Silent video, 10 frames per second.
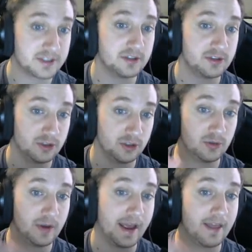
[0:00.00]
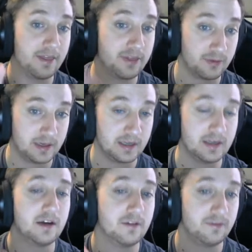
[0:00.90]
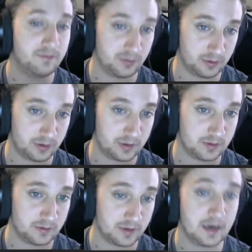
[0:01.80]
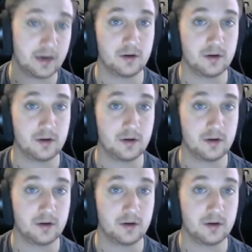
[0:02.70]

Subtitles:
2, and 3, 4, right?